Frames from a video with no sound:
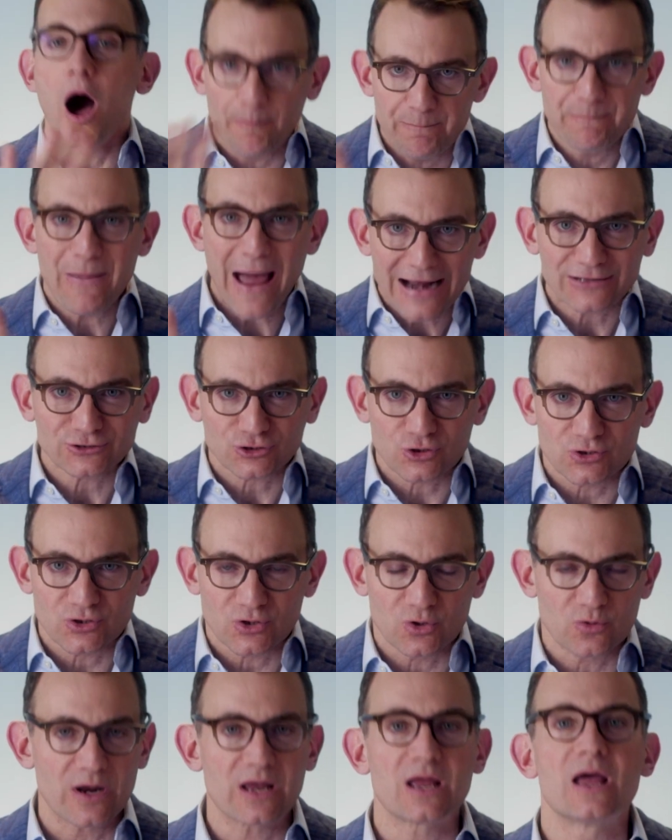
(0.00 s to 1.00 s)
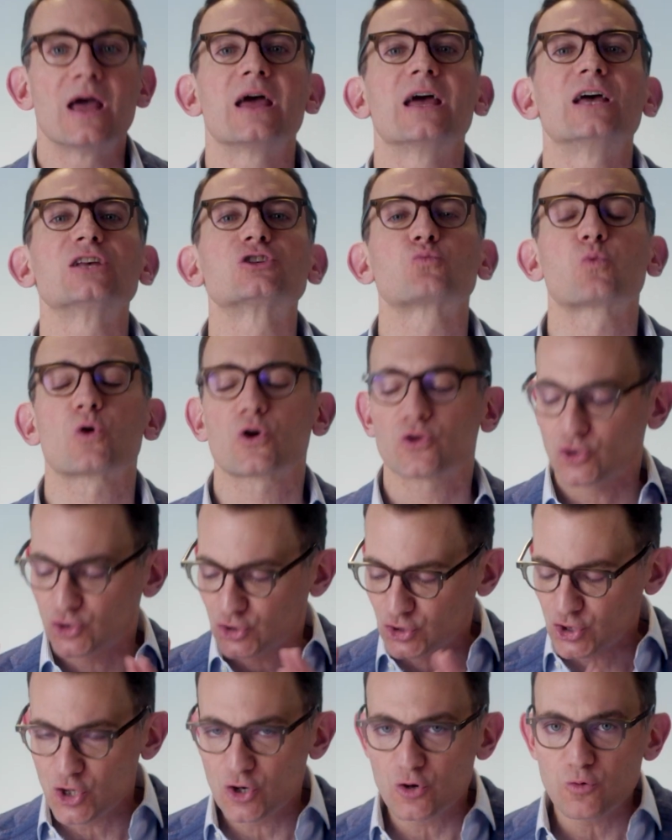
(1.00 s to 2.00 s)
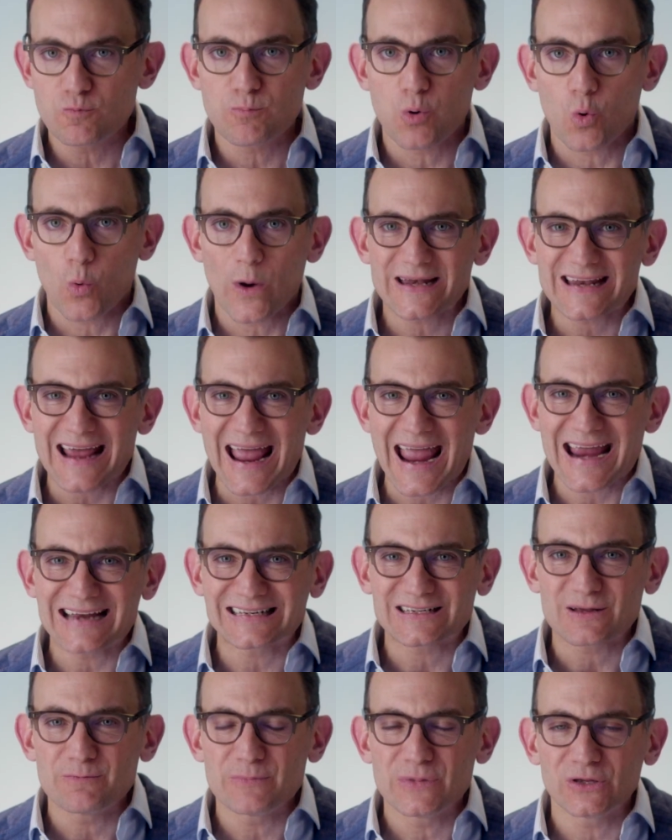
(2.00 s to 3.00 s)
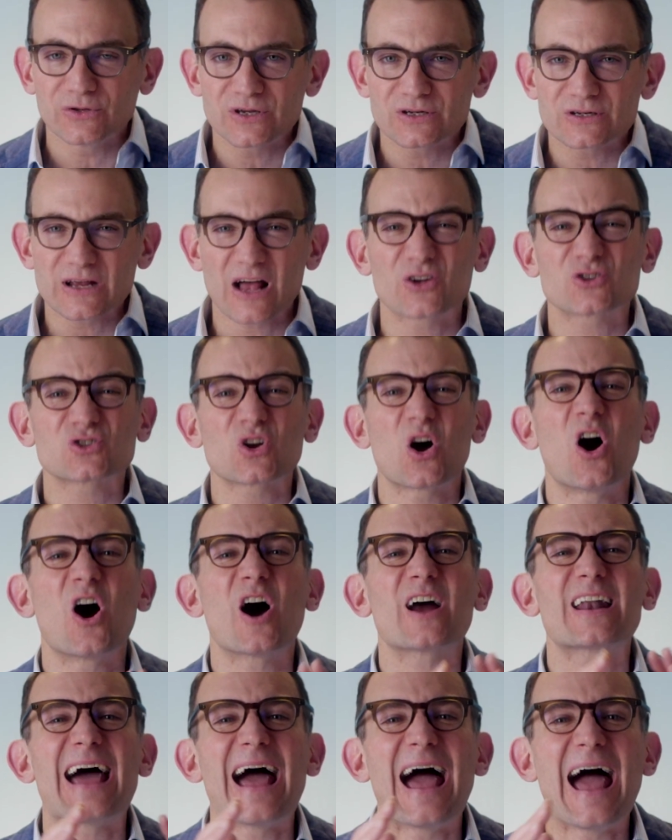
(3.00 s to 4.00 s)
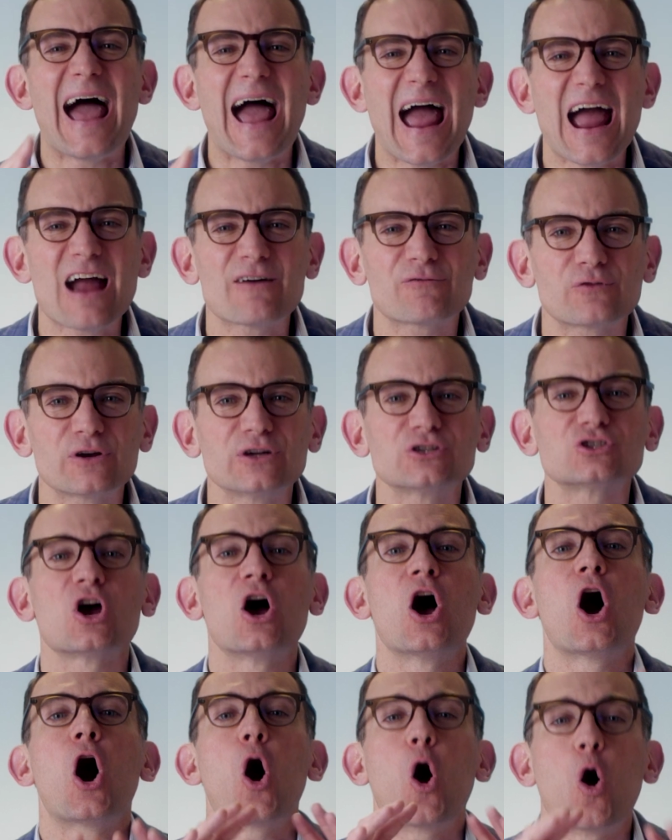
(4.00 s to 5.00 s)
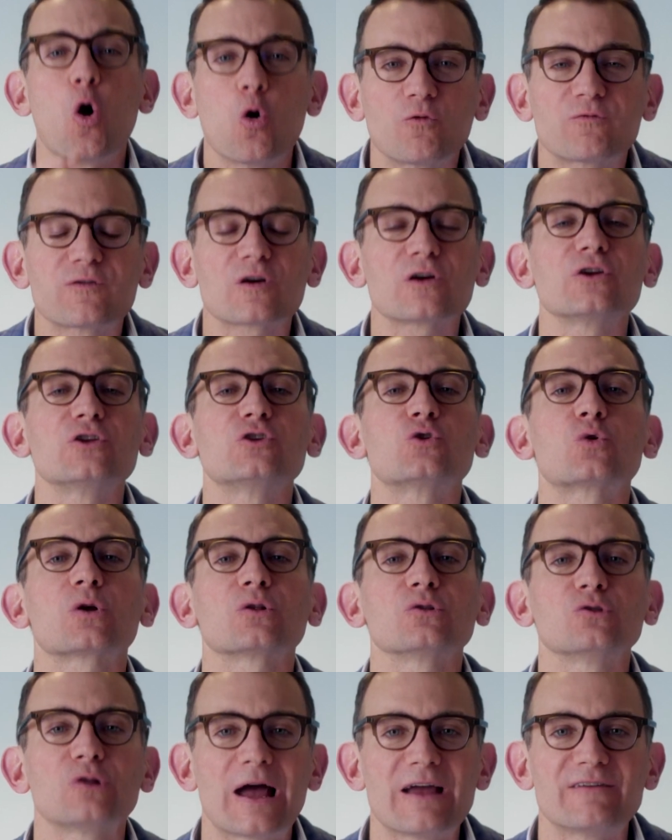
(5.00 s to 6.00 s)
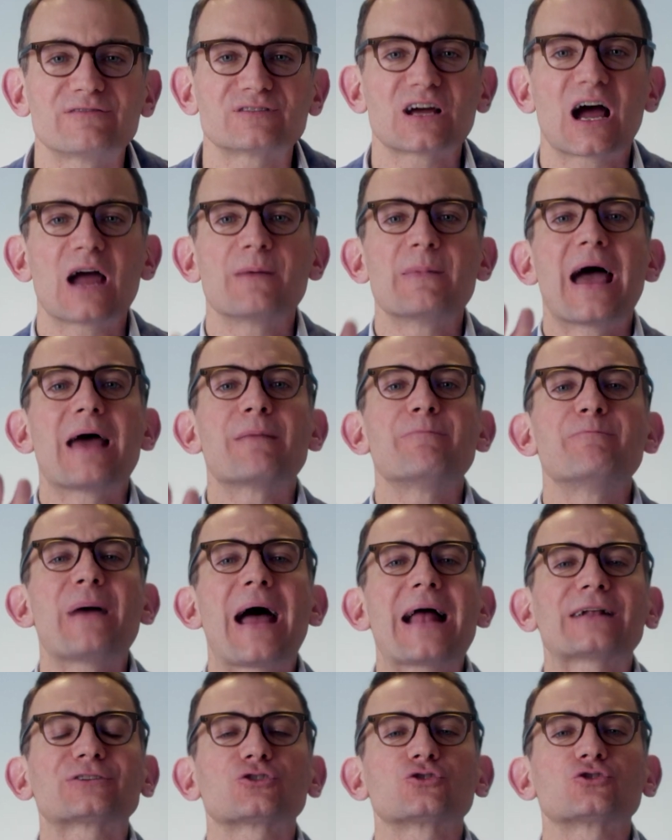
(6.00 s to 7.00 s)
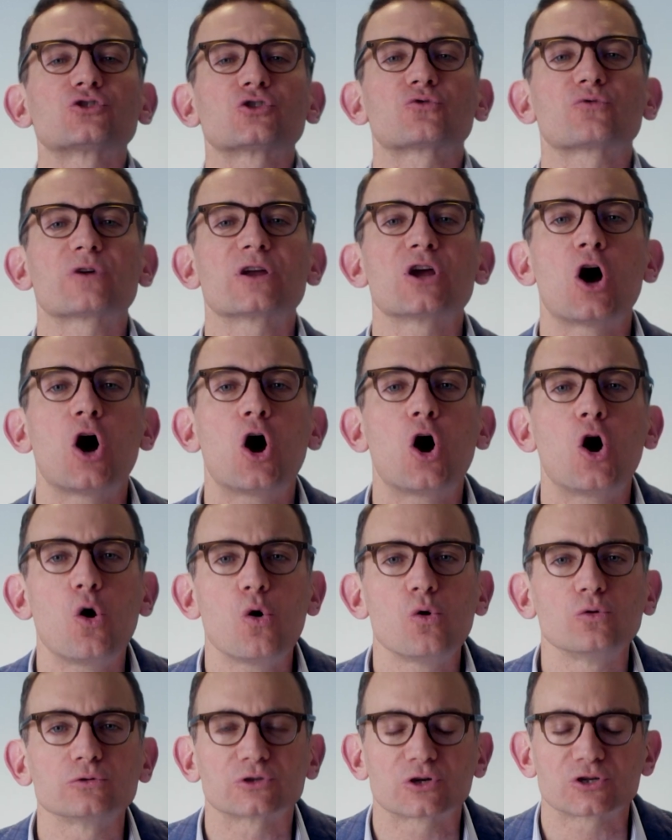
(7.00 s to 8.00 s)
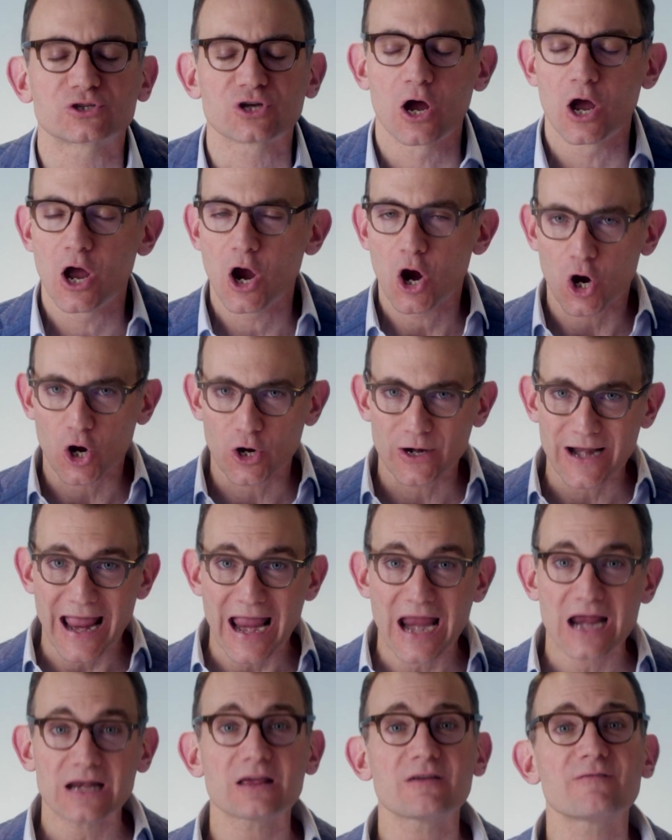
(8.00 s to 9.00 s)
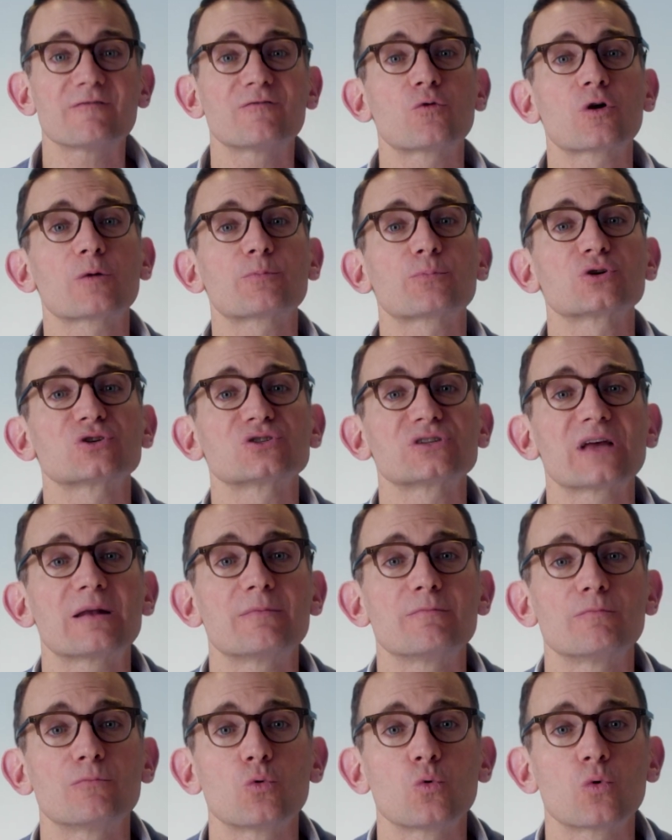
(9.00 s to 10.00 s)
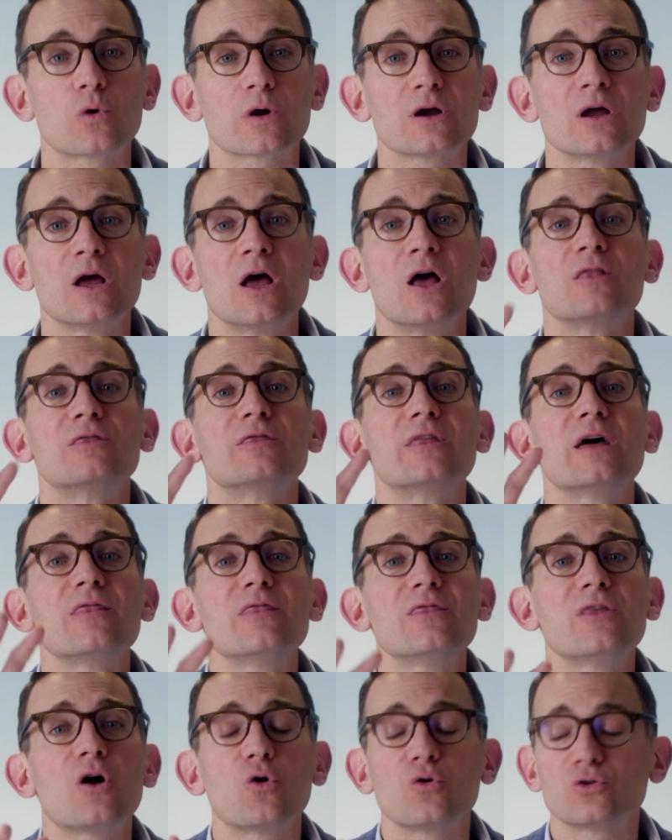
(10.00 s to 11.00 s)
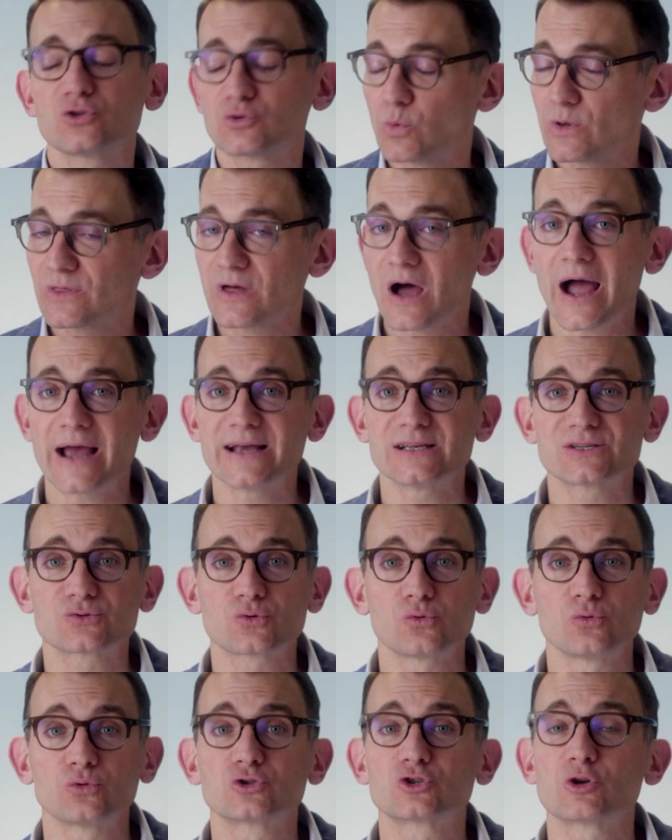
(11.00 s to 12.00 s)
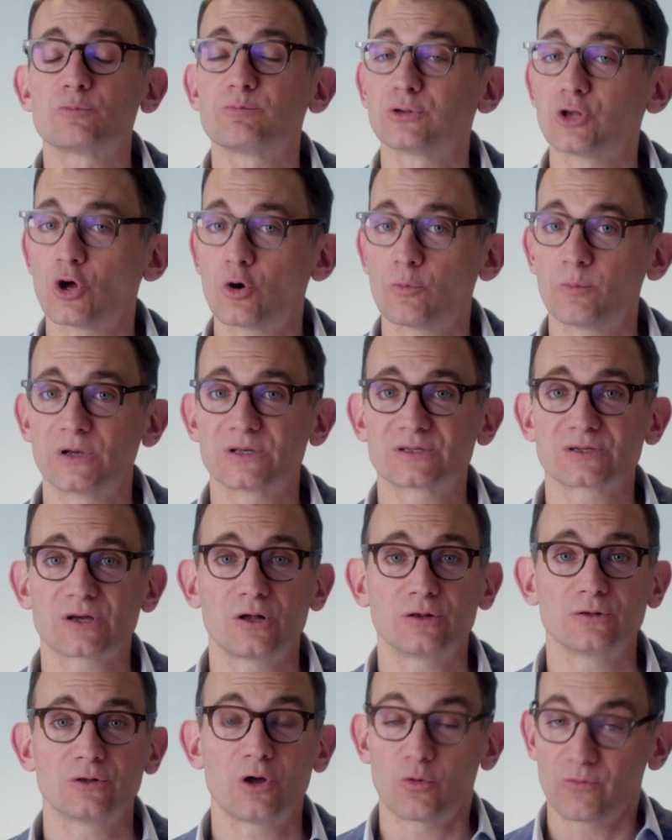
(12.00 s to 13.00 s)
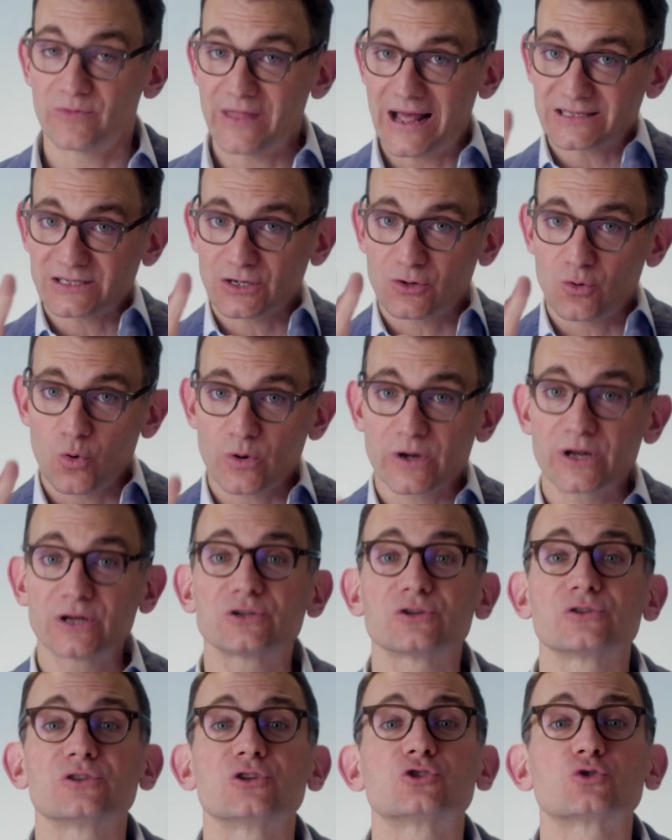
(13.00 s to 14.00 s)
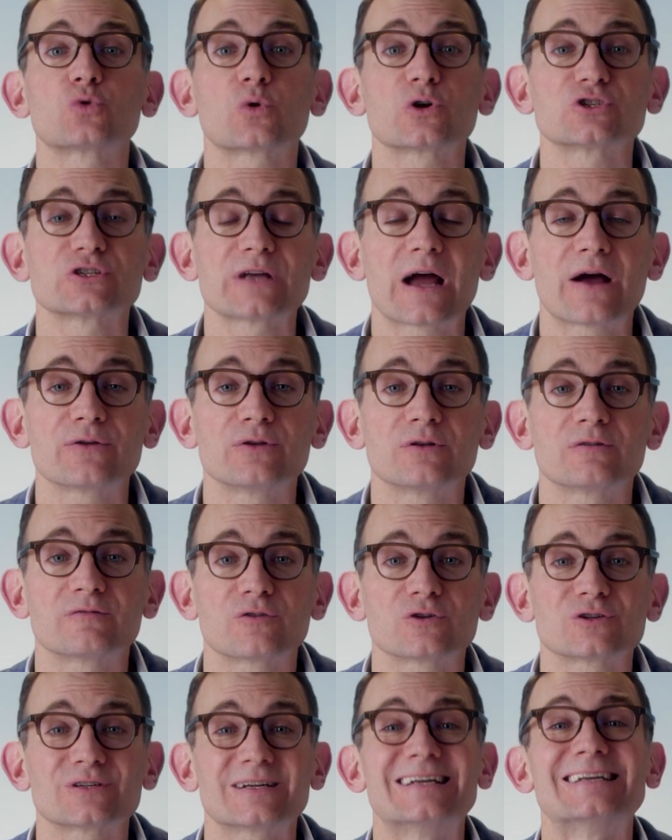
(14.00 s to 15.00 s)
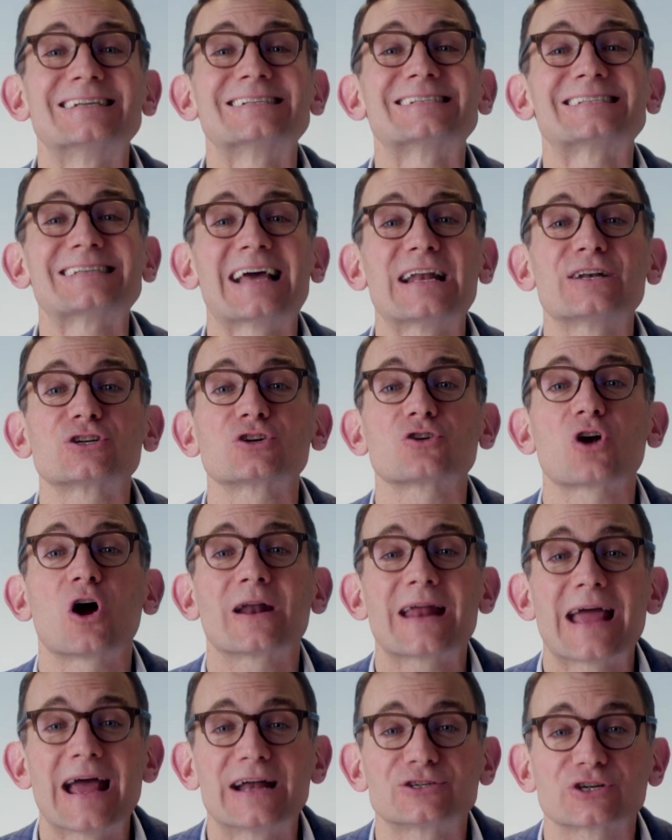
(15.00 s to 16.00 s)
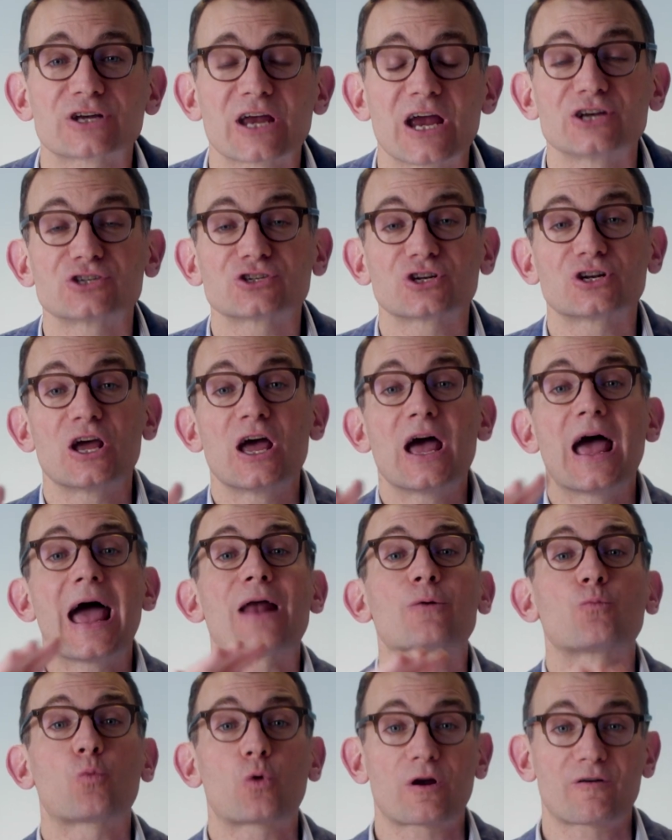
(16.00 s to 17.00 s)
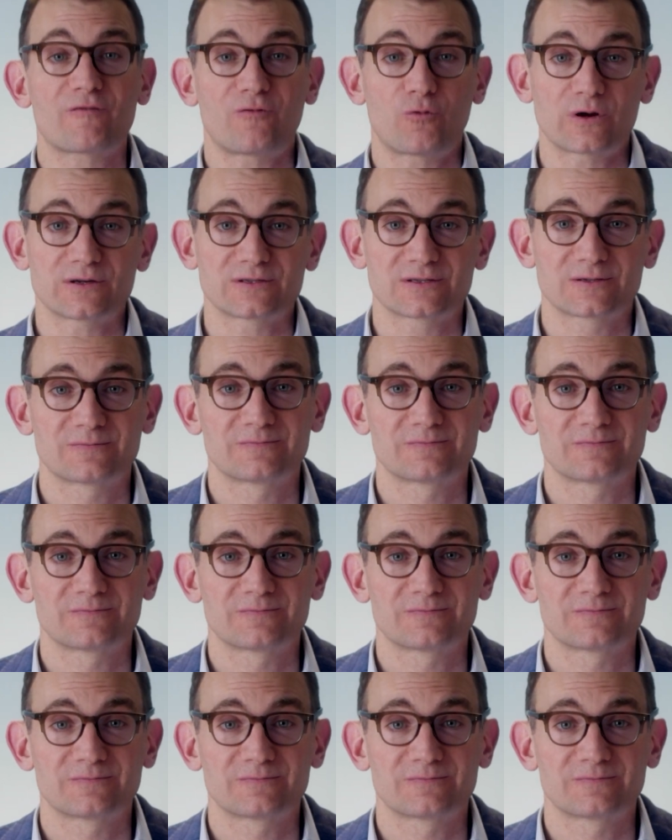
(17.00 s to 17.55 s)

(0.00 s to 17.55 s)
A bachelor's degree is worth two point eight million dollars on average over your lifetime, and bachelor's degree holders earn eighty-four percent more than those with high school diplomas alone. That's according to the Georgetown University Center on Education and Workforce.